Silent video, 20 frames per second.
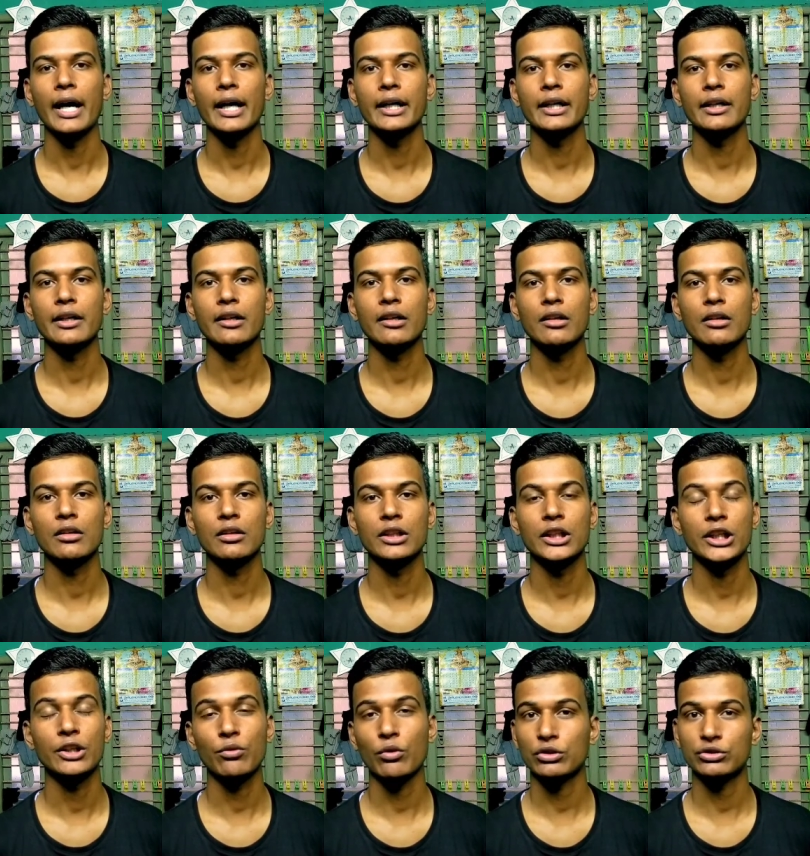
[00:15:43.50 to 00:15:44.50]
and
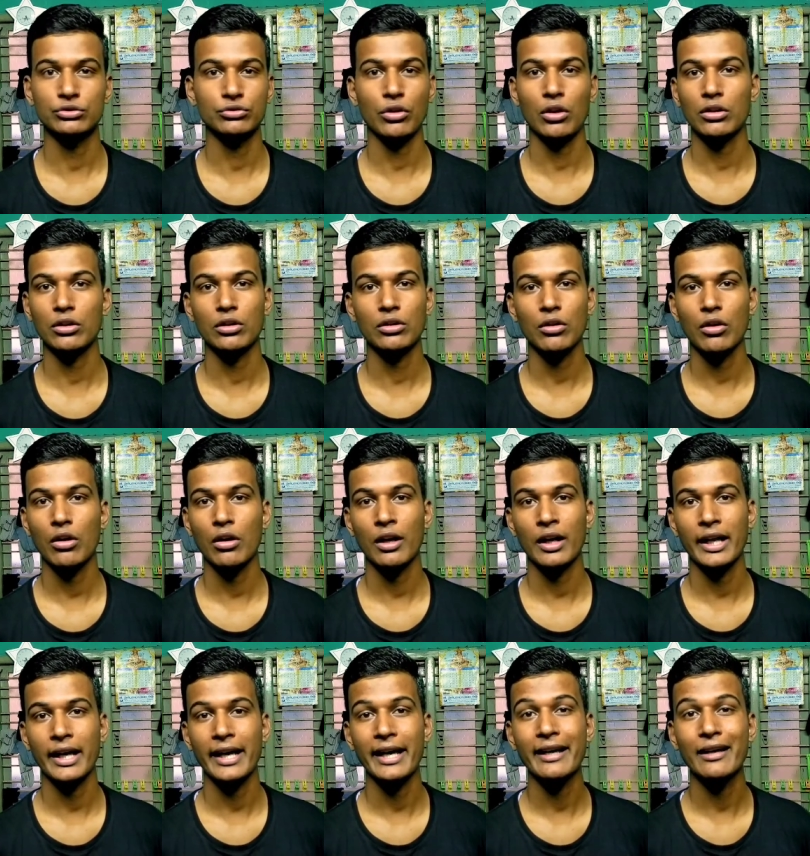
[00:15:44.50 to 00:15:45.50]
uh, it was not at
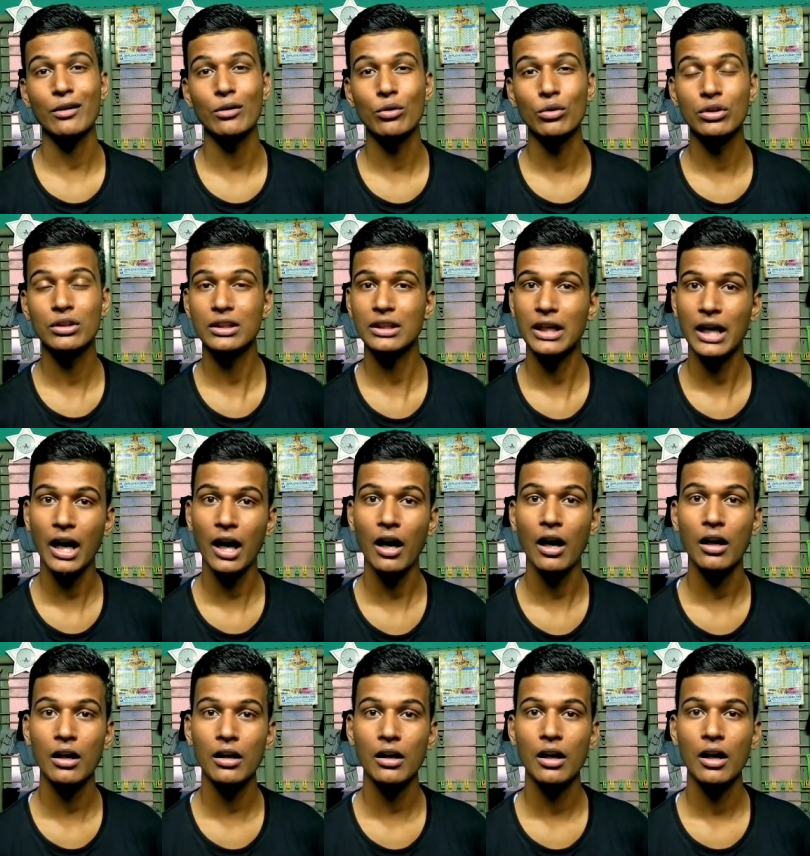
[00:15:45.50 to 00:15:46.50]
all a good
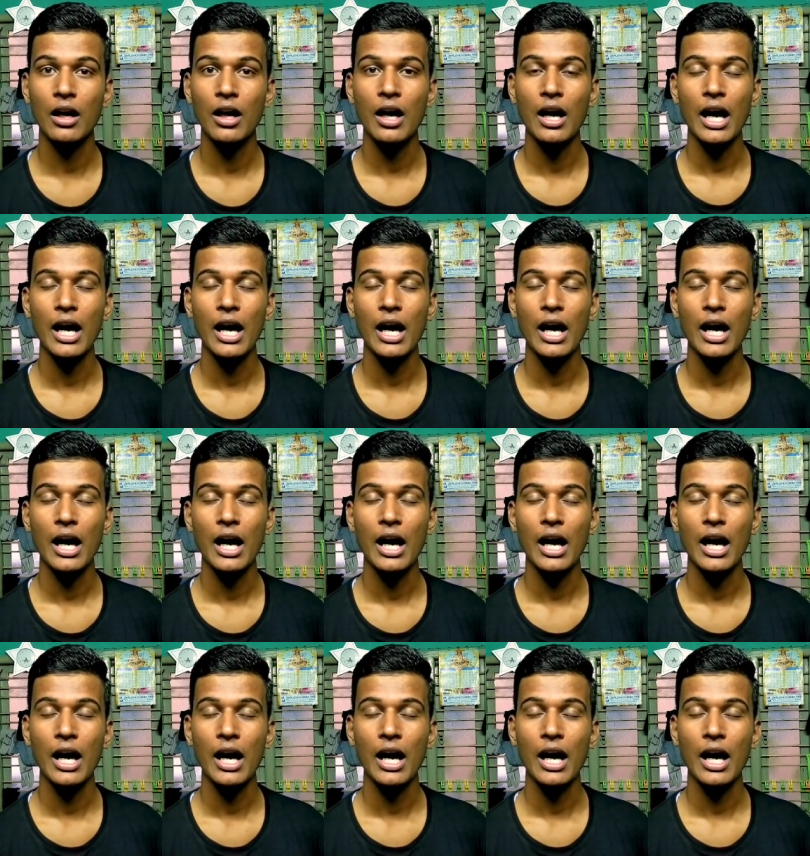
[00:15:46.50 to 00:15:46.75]
car,